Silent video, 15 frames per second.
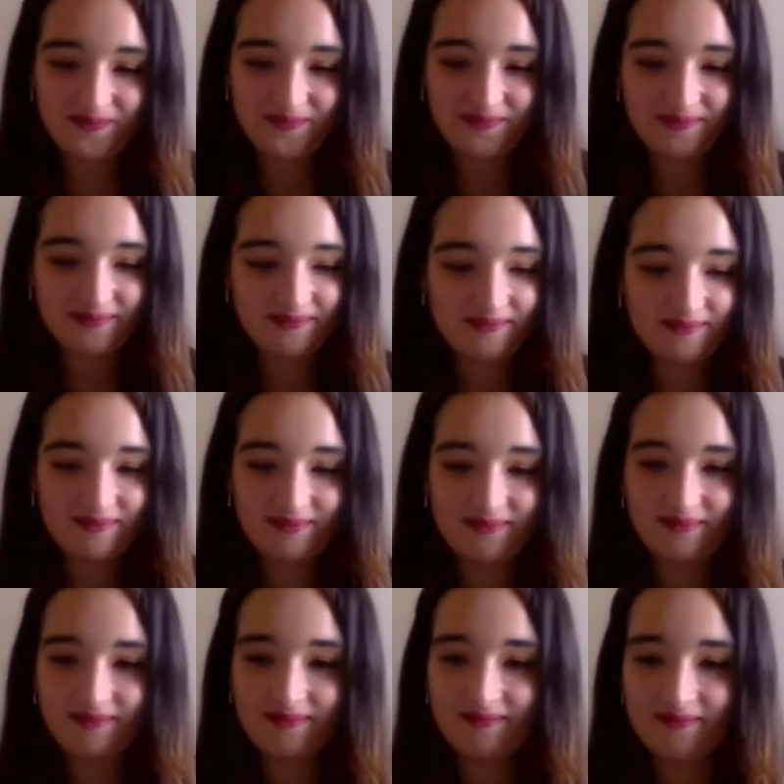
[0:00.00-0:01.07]

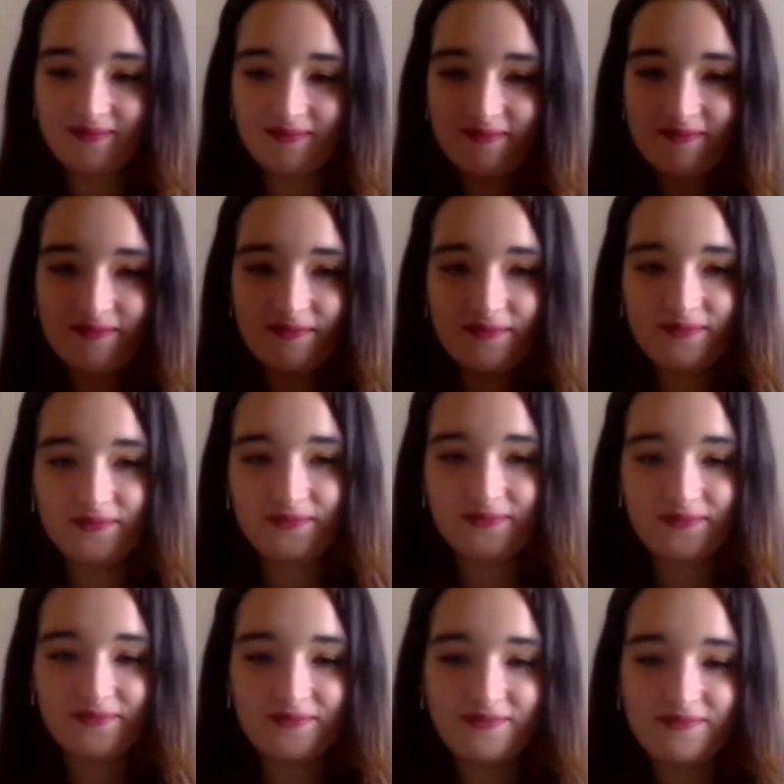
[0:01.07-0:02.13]

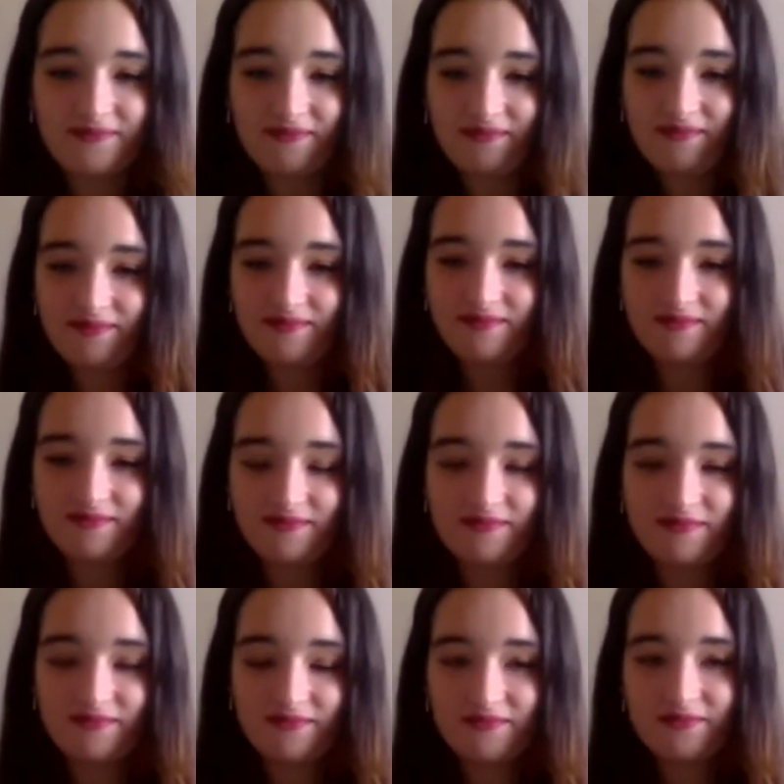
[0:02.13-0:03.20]

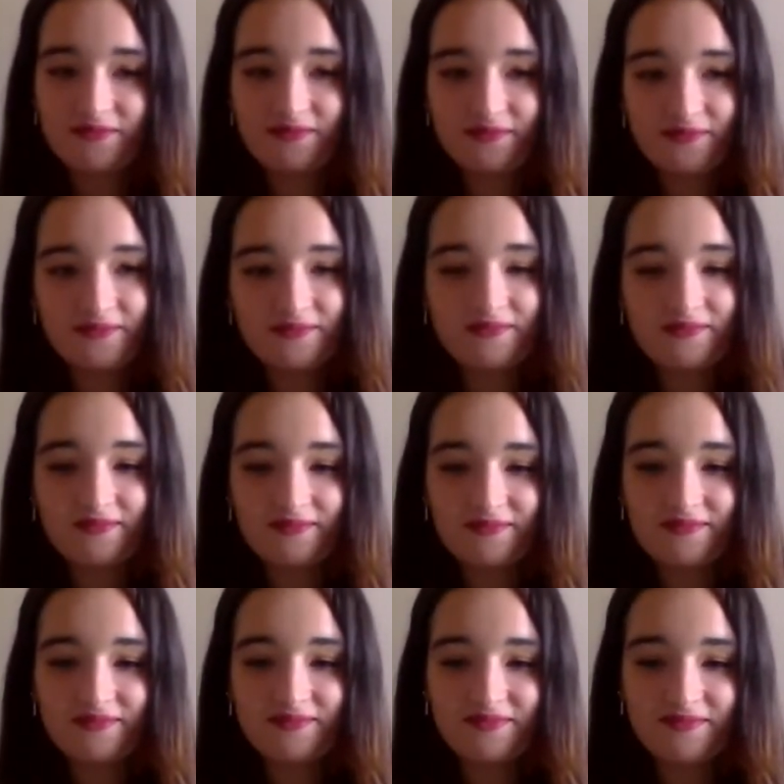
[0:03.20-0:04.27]

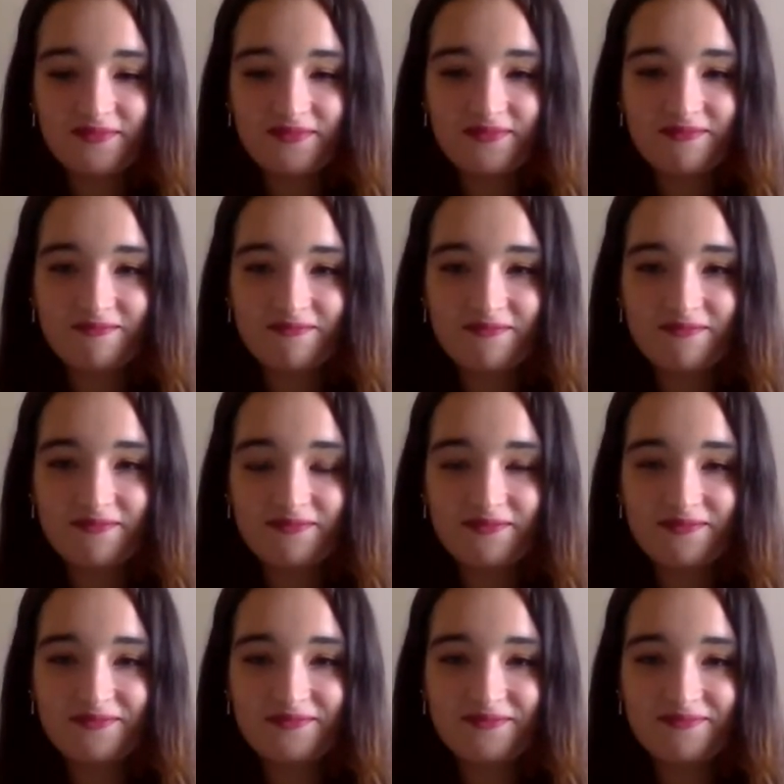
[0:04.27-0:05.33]

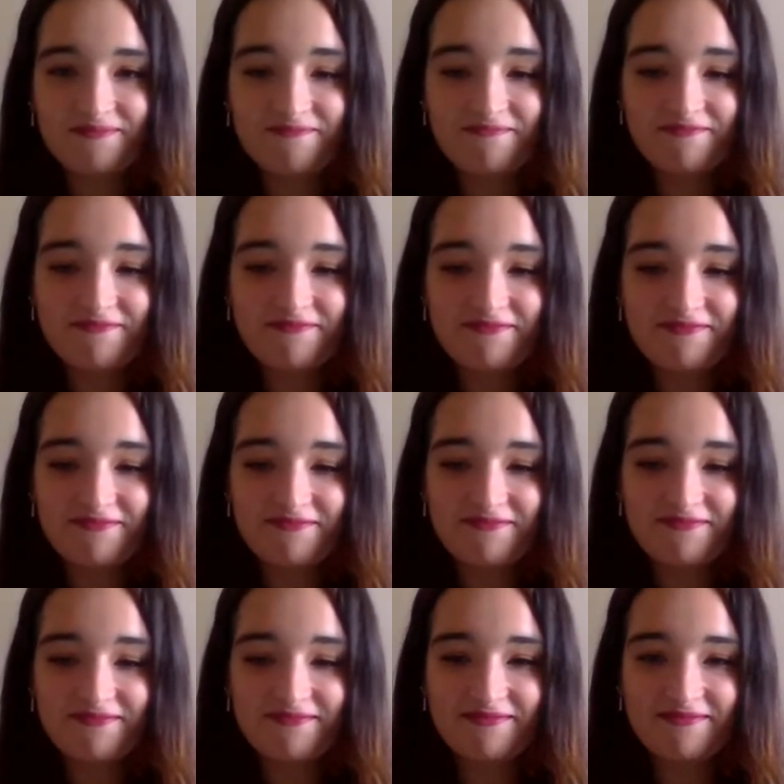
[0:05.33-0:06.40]

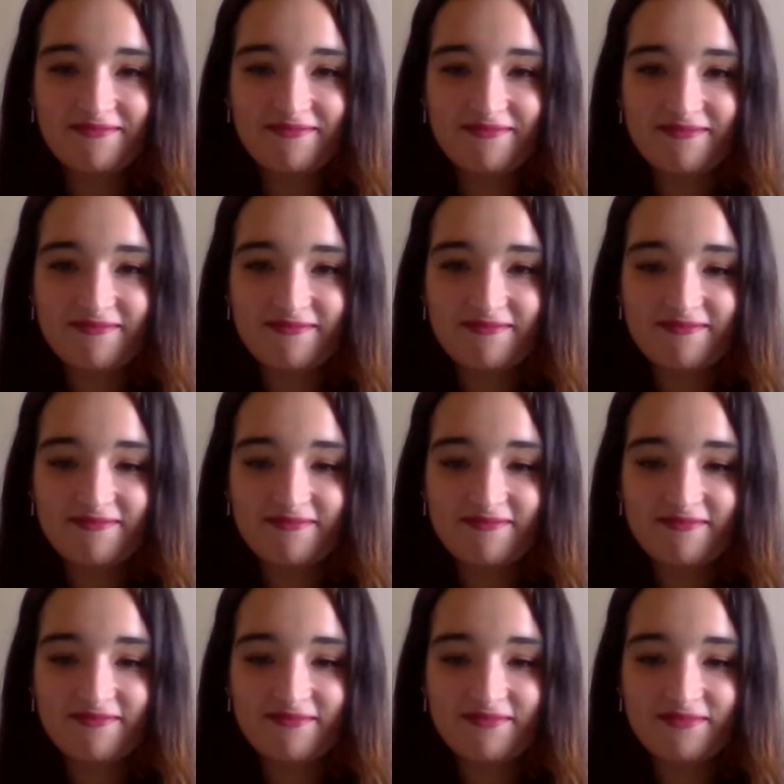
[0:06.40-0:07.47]

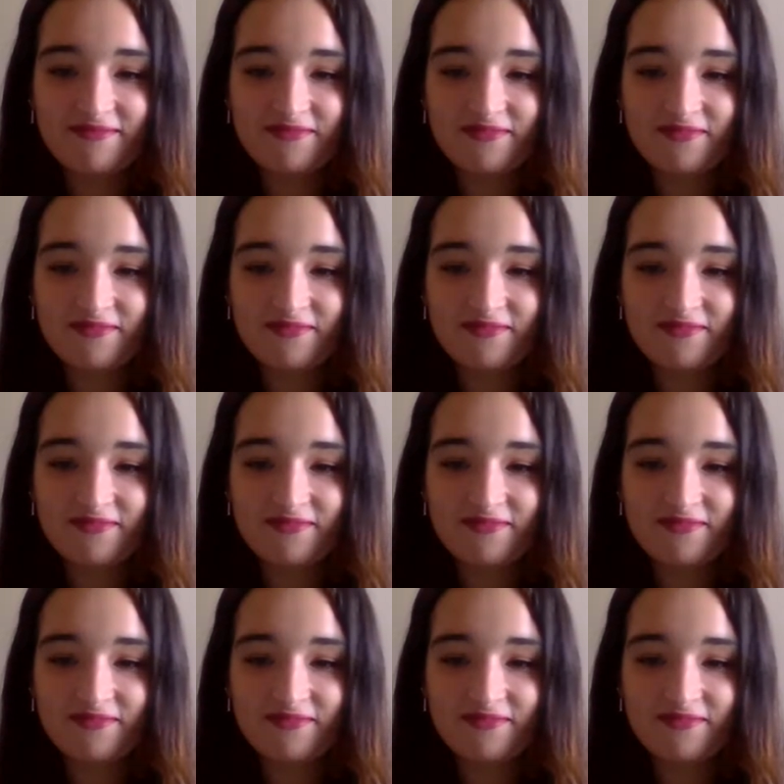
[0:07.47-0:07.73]
Nothing is said.